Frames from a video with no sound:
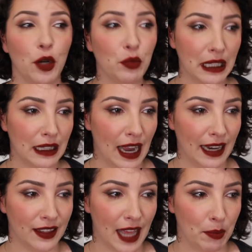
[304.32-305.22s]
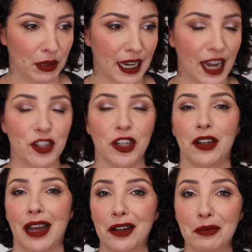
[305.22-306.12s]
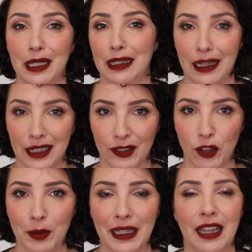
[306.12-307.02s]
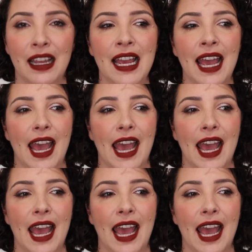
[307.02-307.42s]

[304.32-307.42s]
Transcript: don't really like the application, I don't really like the formula,